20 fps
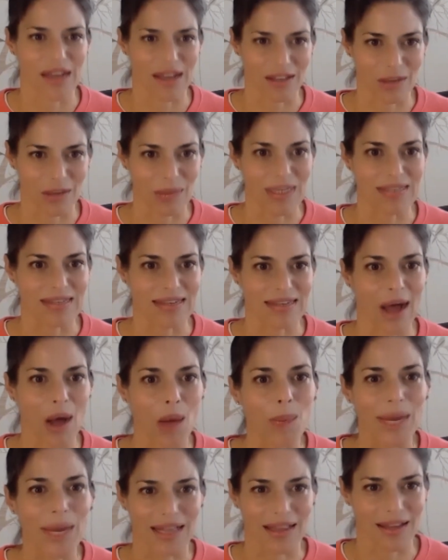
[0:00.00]
elements and help
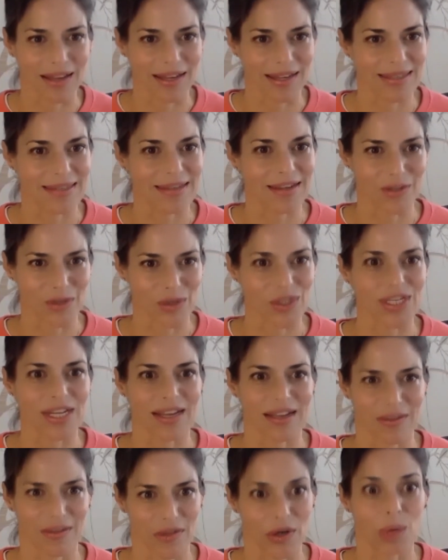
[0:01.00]
my clients
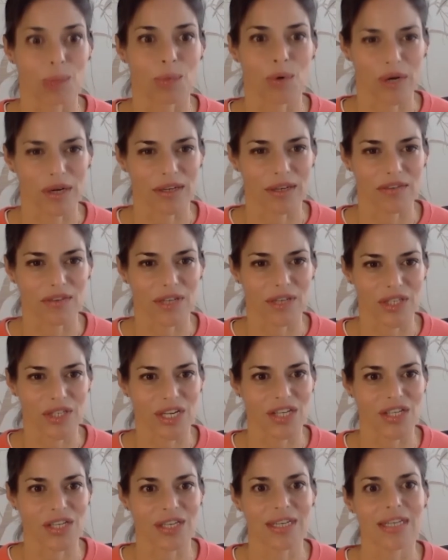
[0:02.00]
understand their point of differentiation.